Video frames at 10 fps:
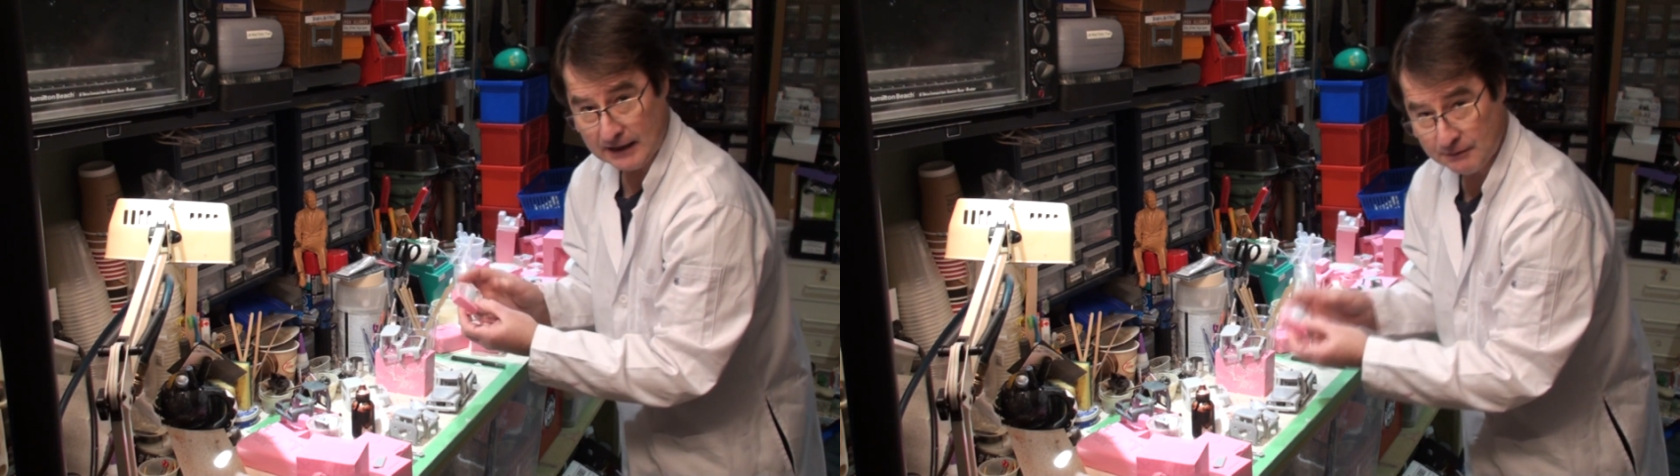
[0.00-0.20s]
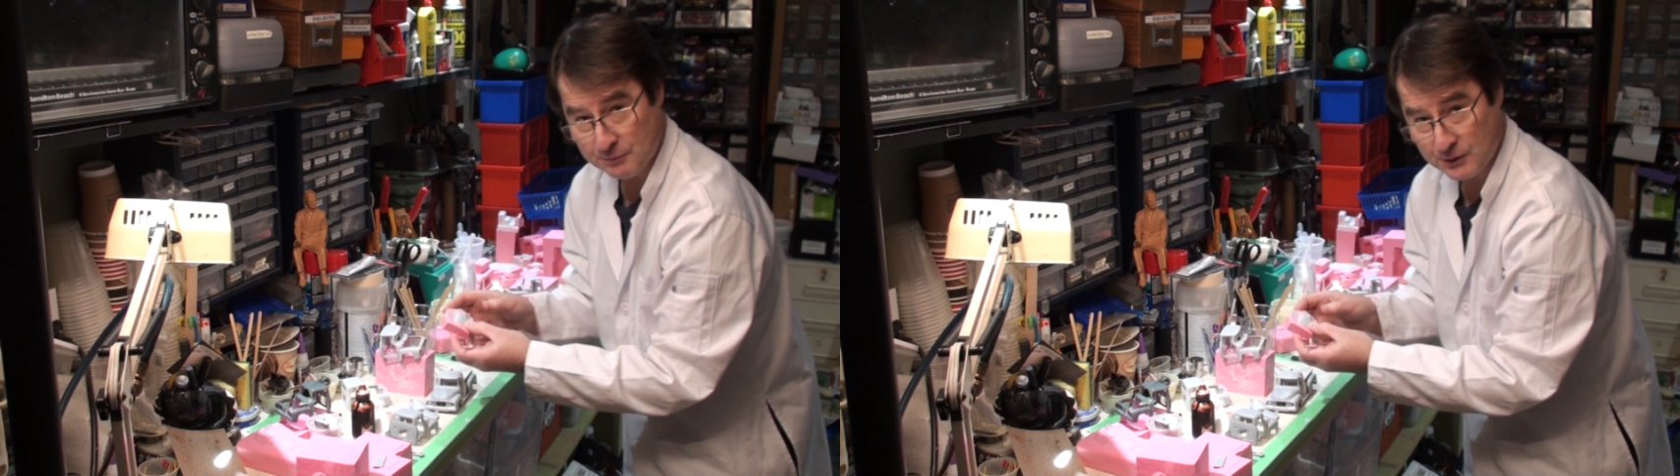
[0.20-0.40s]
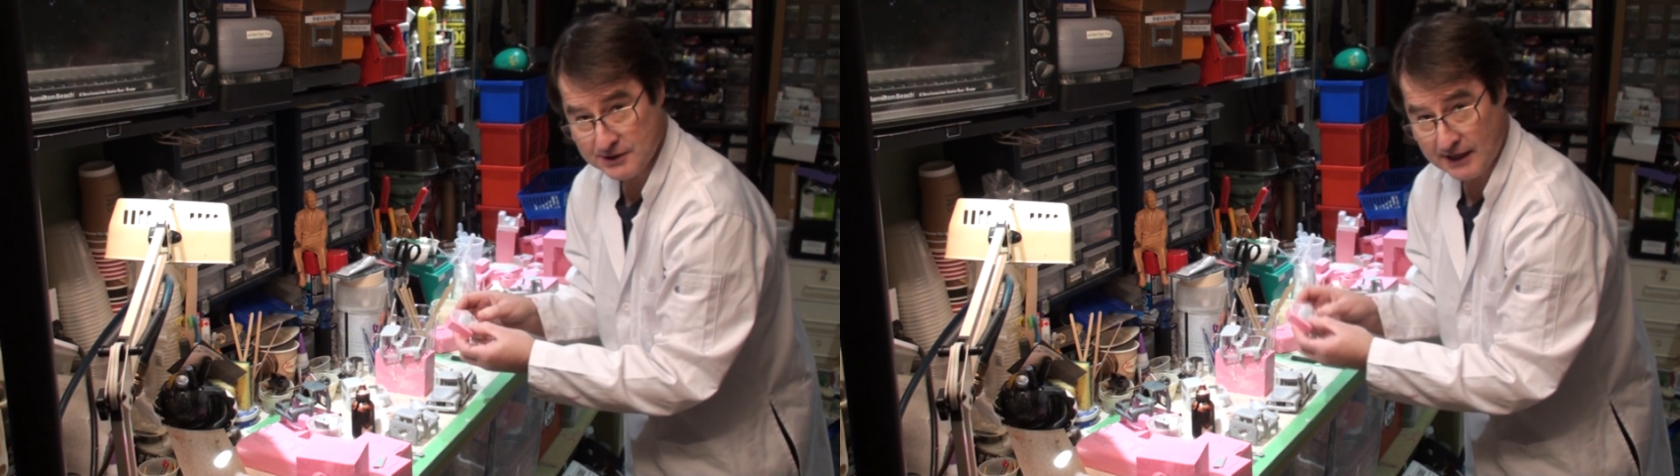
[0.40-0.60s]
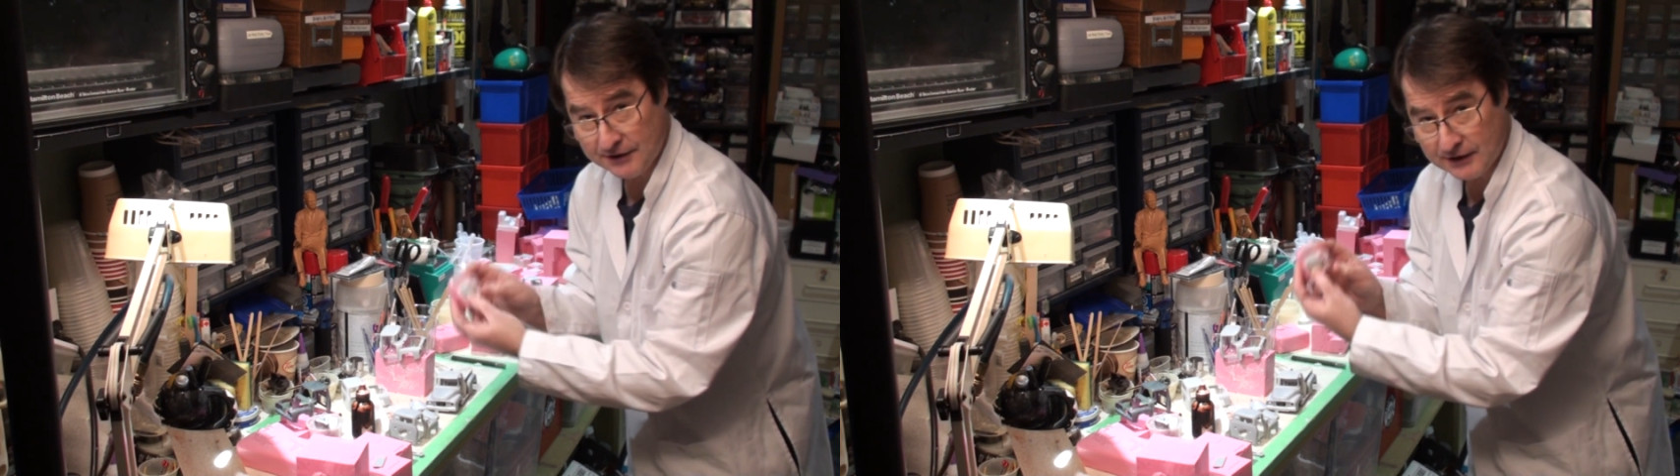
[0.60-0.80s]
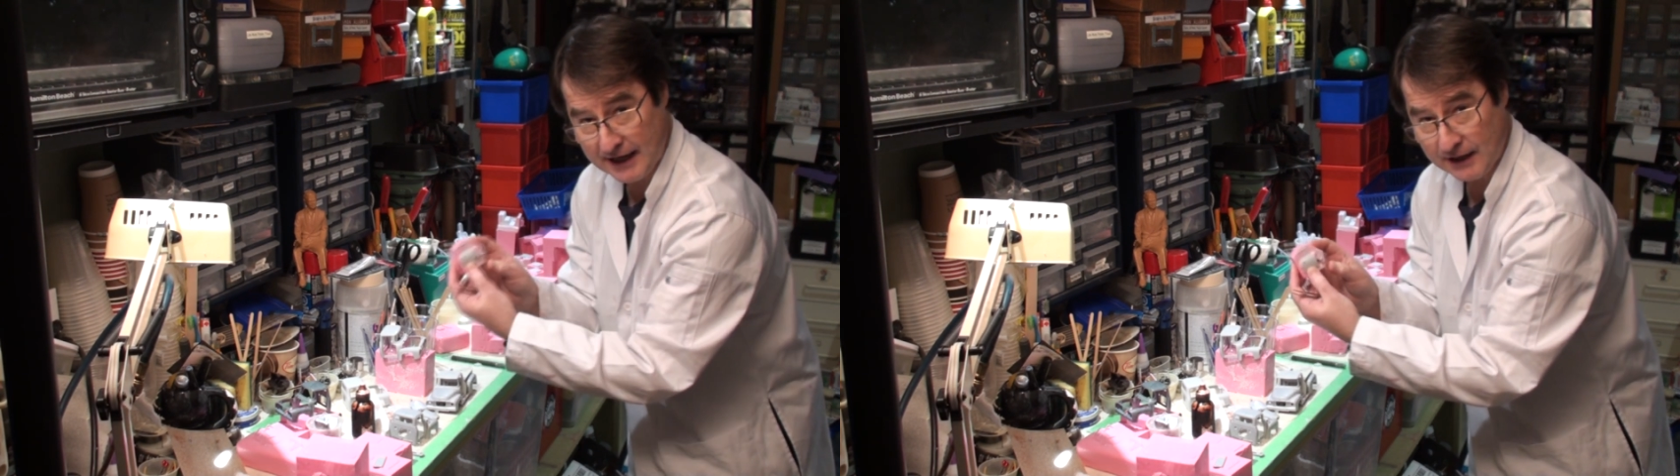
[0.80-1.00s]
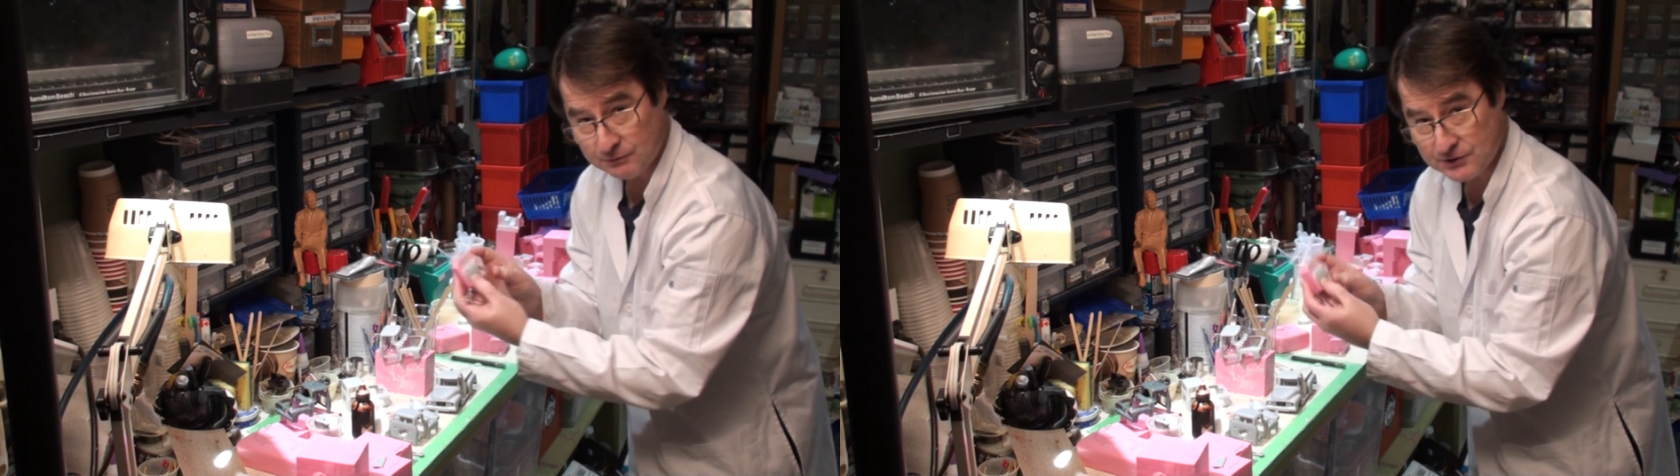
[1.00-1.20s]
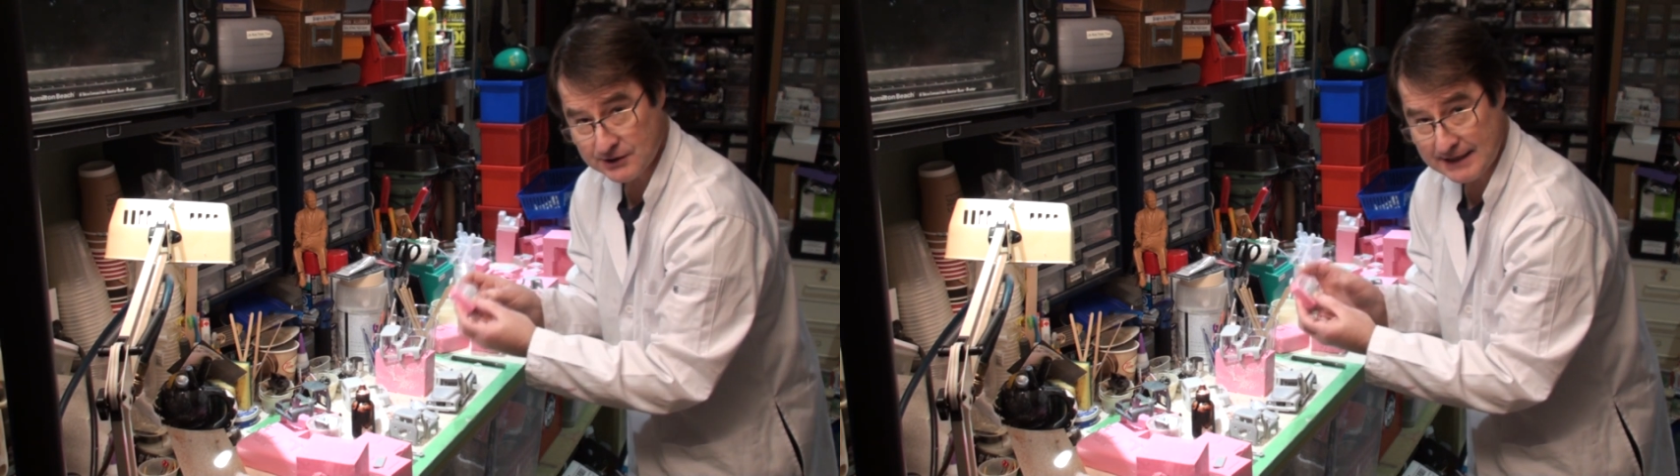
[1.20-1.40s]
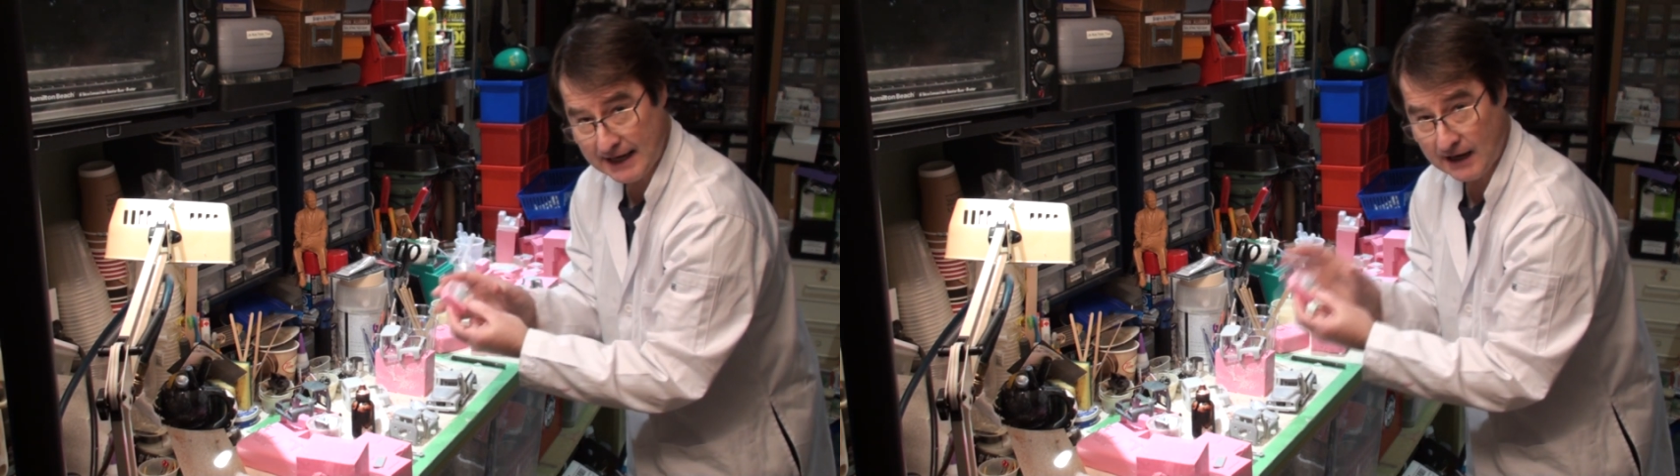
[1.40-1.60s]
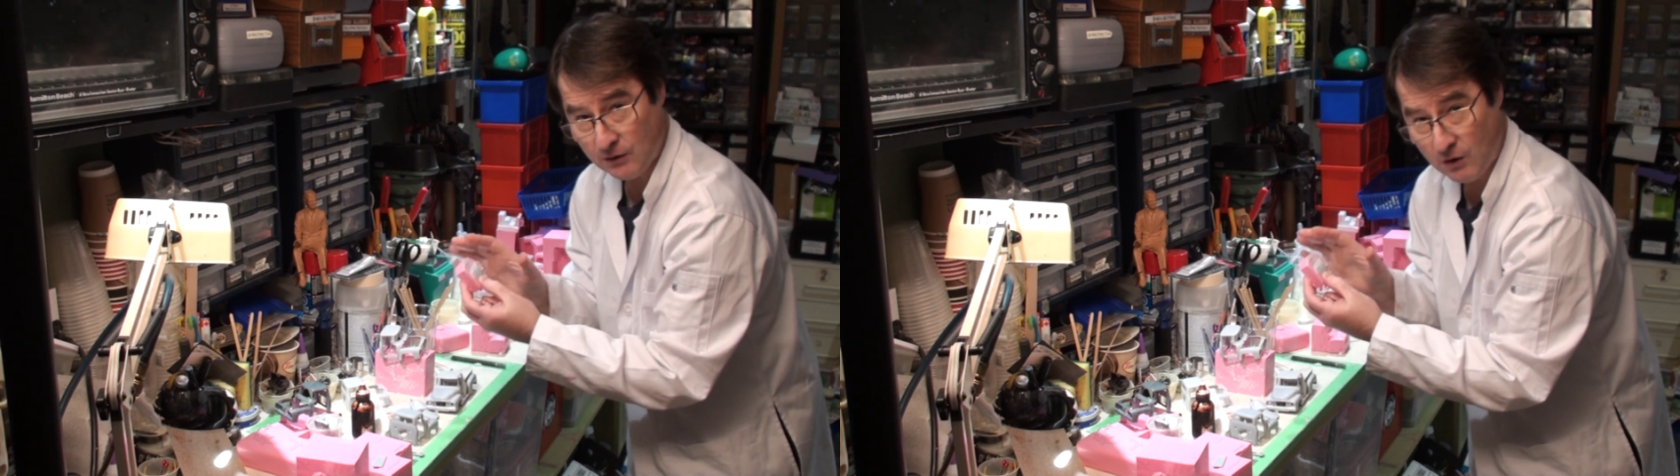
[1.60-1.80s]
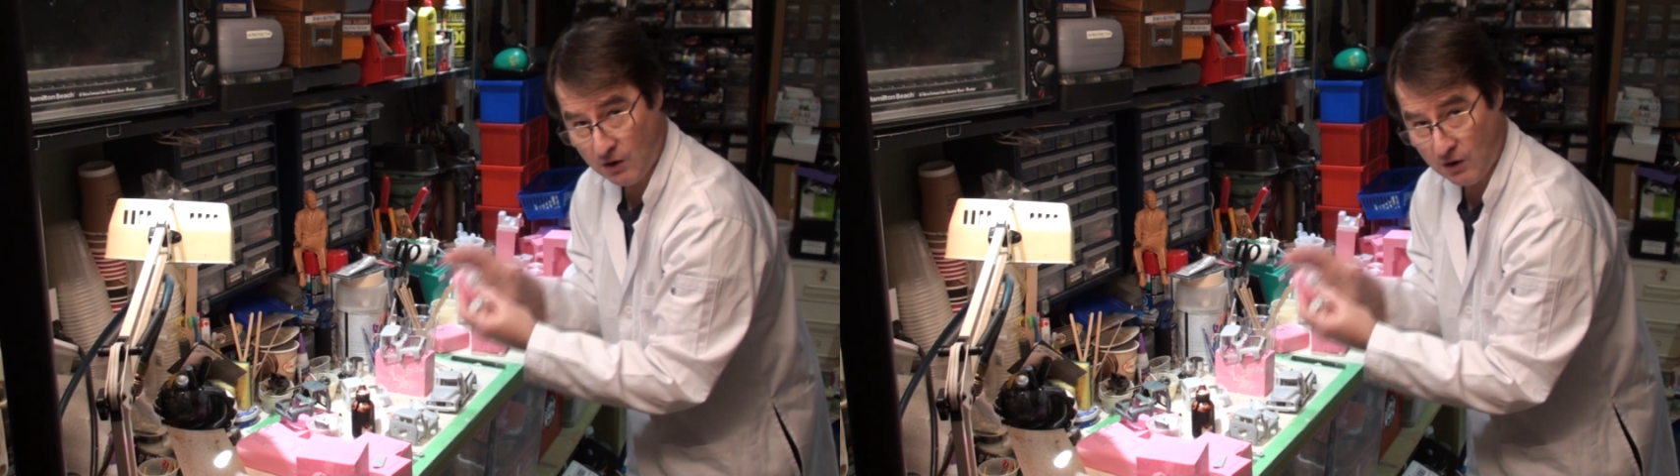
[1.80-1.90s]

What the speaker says: let me put it together and we'll see how